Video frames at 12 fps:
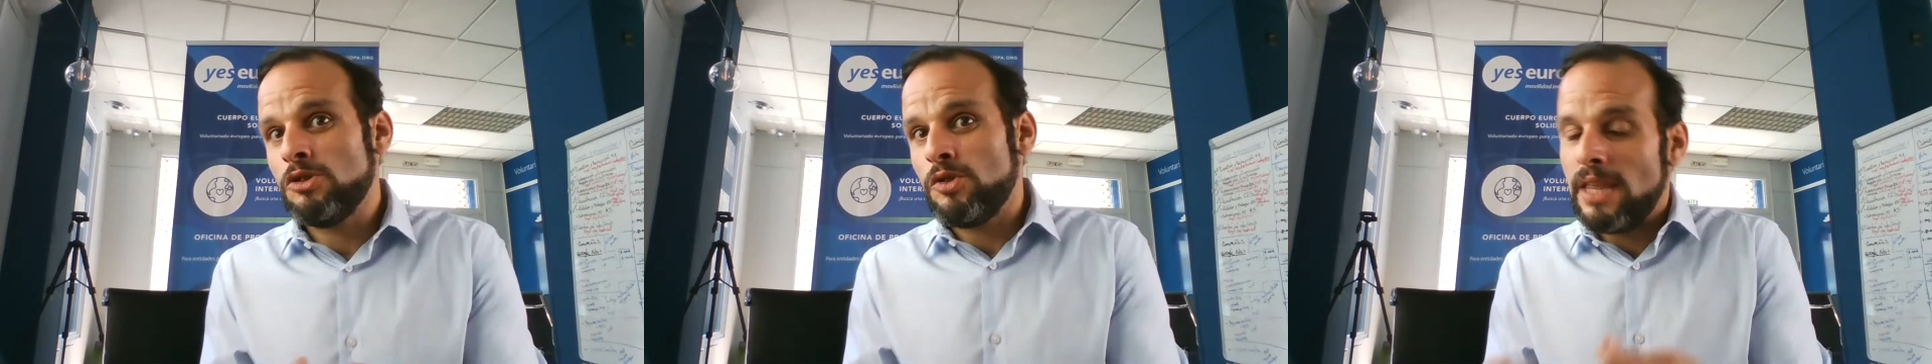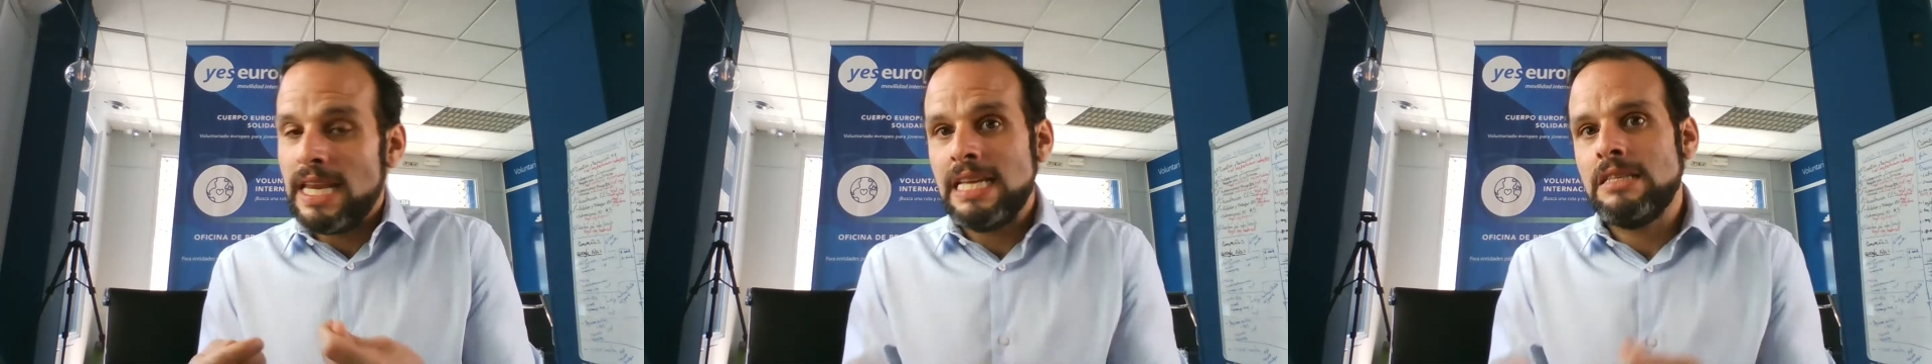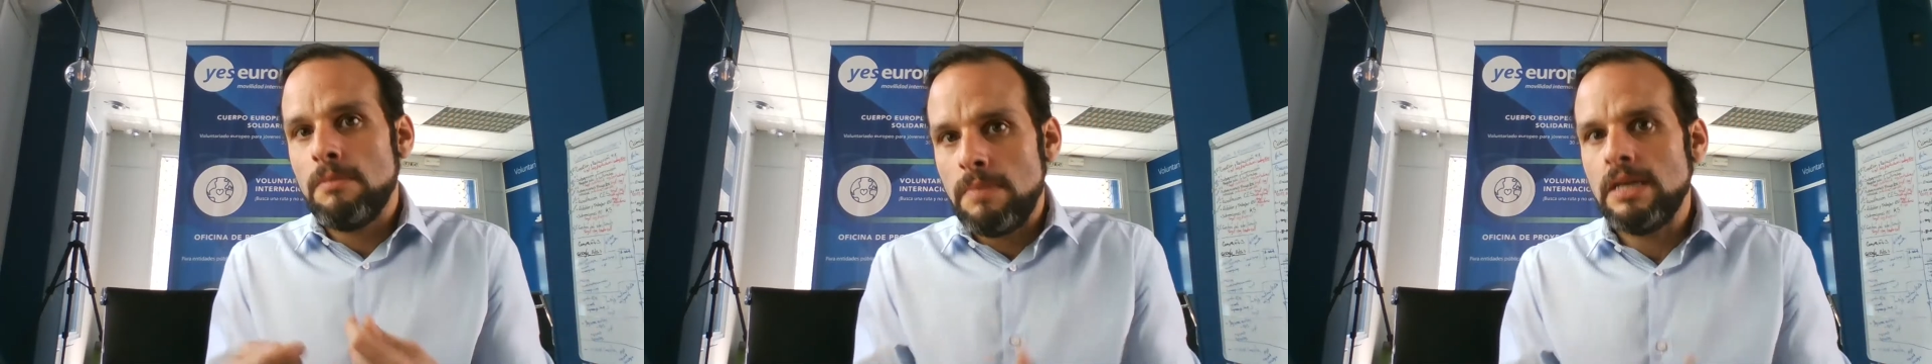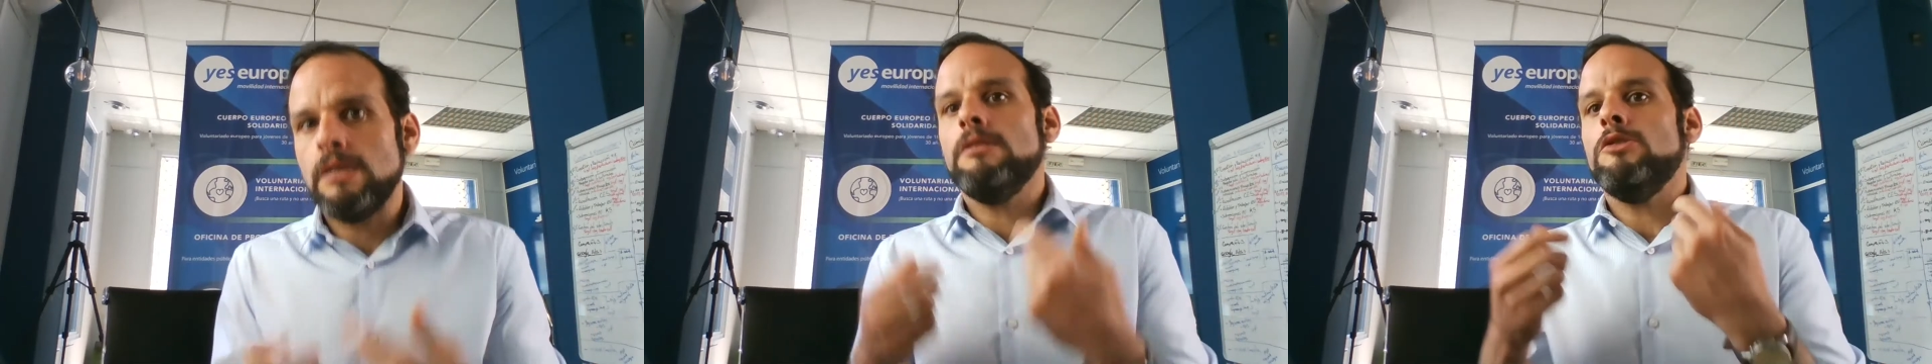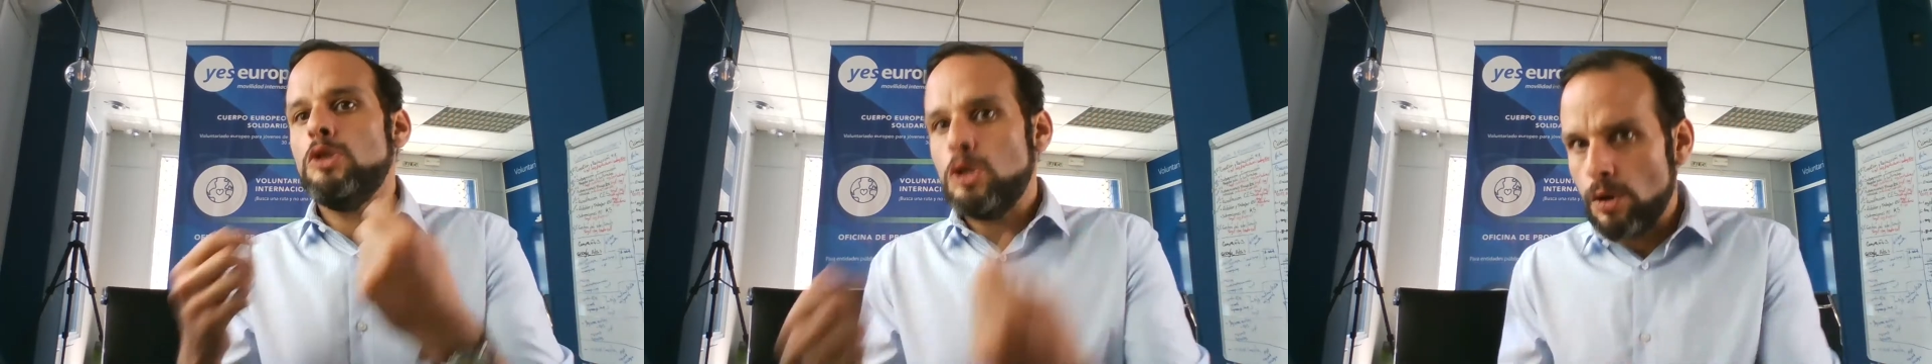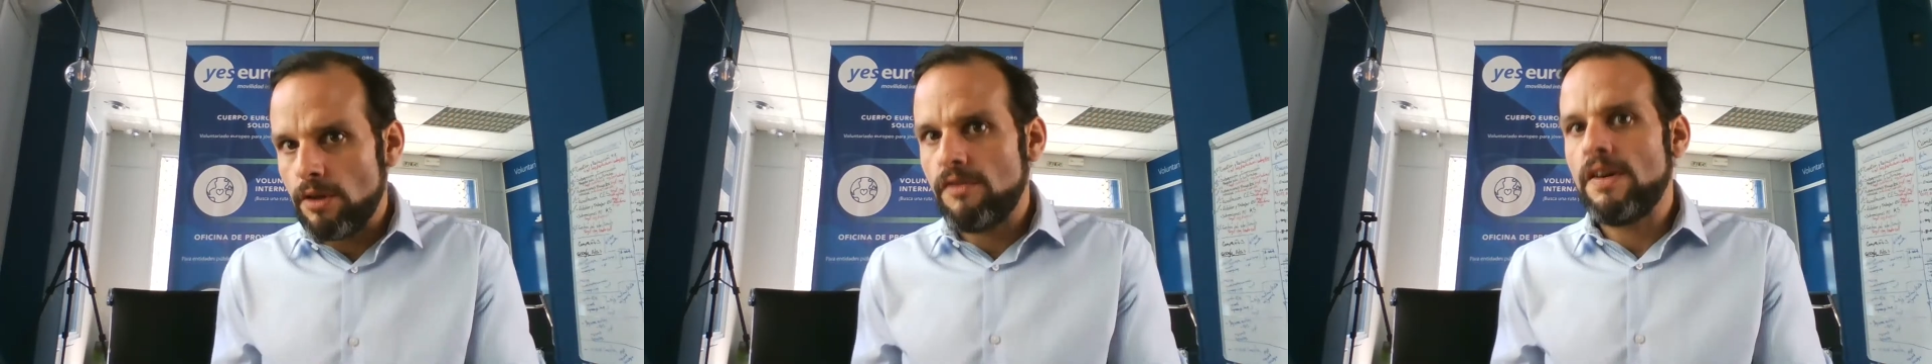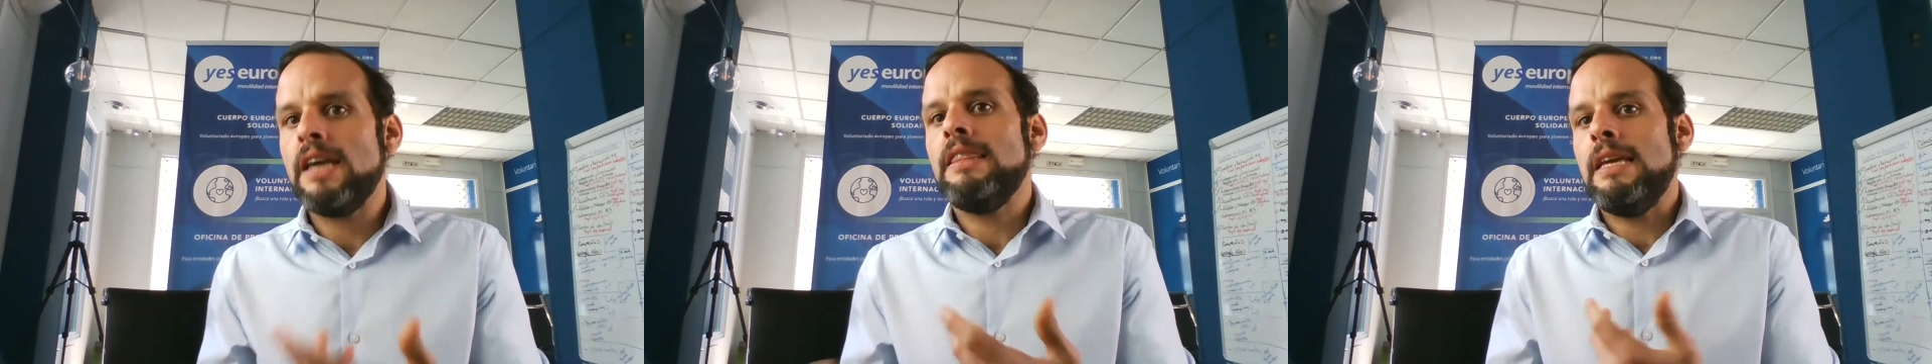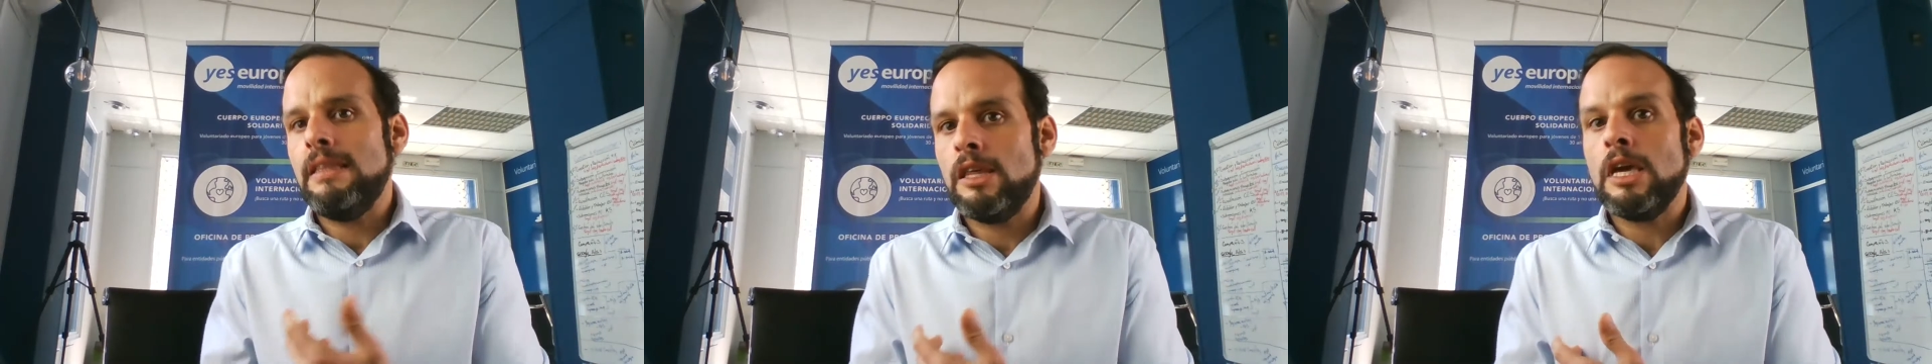so they need to be certified.